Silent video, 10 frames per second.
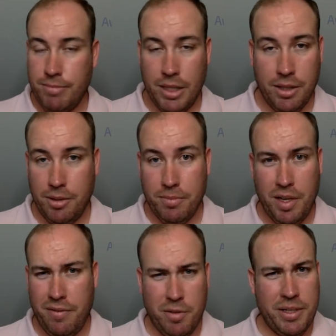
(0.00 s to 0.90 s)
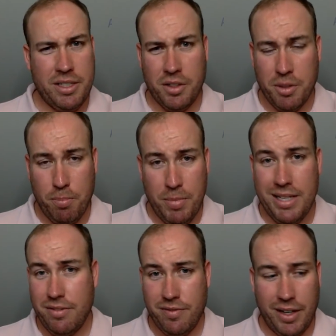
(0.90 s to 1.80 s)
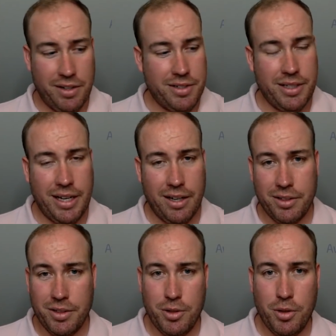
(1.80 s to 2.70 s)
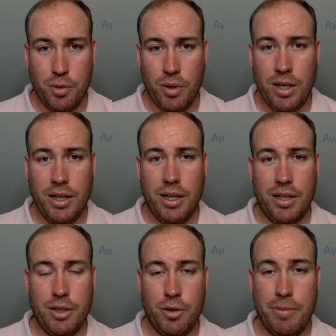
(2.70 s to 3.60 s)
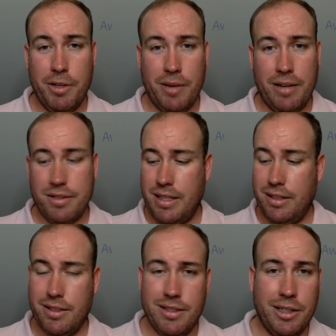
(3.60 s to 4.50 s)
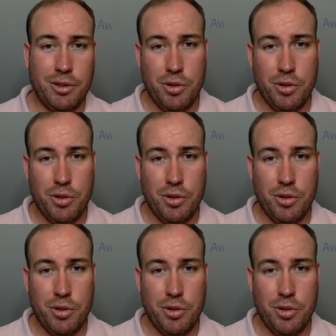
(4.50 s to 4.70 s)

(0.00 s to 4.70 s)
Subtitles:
If anybody saw the Mint fares today on the new Caribbean routes down to St.